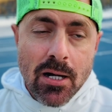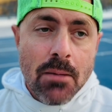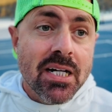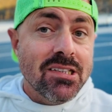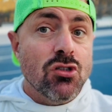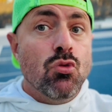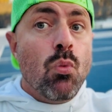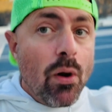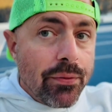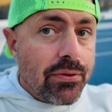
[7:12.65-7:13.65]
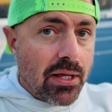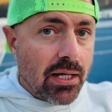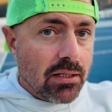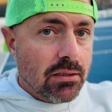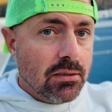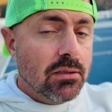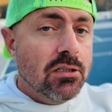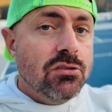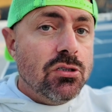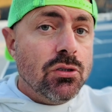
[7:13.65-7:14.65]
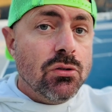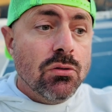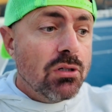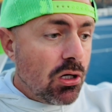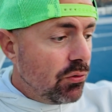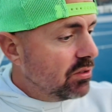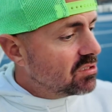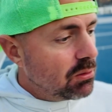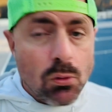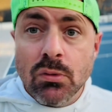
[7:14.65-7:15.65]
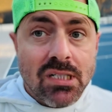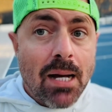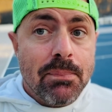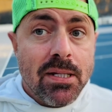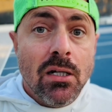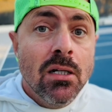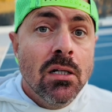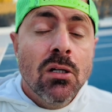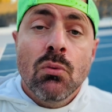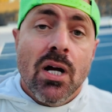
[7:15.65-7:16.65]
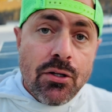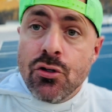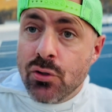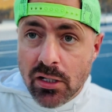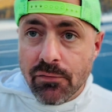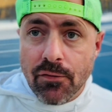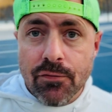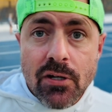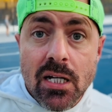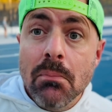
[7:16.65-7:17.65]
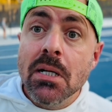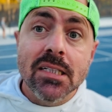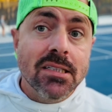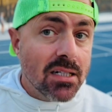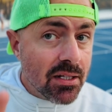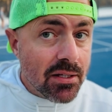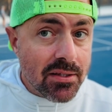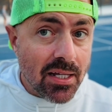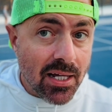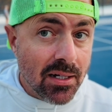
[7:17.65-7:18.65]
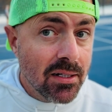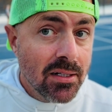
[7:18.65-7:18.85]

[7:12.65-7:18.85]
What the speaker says: Because it's one thing to know that someone was happy when you did it for free, but it's another thing